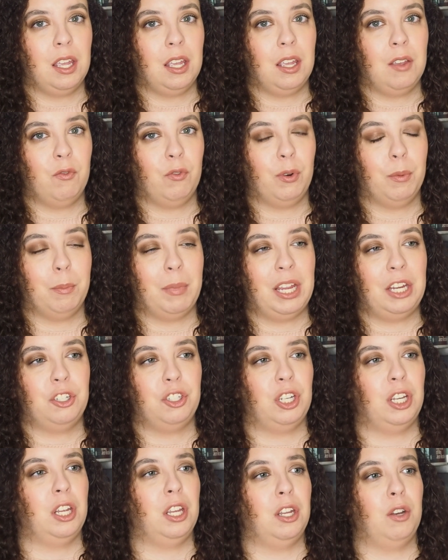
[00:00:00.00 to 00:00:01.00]

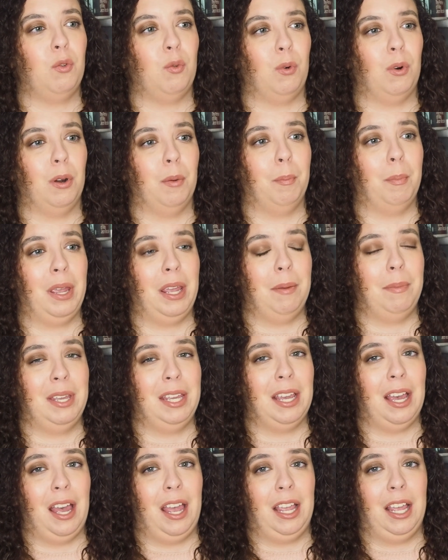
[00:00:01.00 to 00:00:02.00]
information or
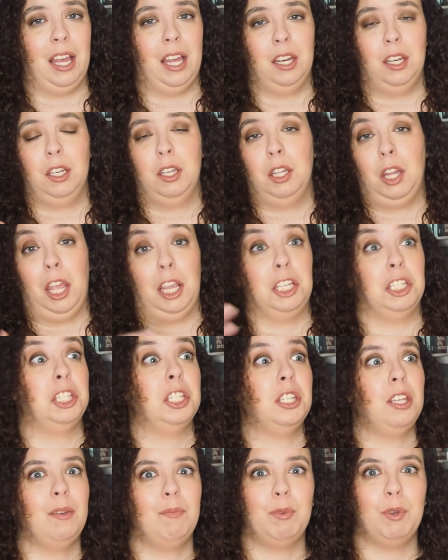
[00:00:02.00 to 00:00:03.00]
maybe I had like
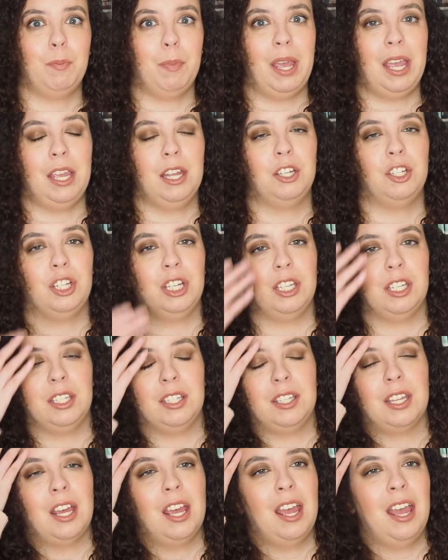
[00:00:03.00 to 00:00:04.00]
skipped
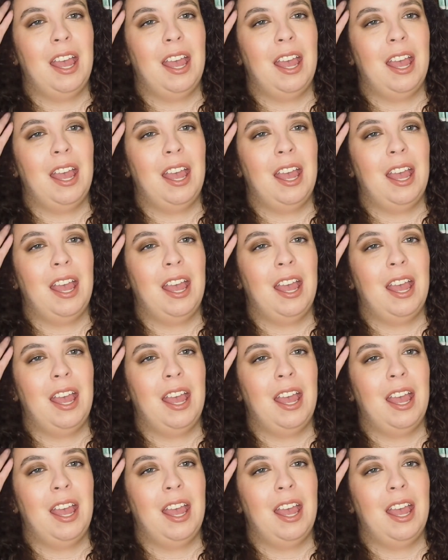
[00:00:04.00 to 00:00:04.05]
pages,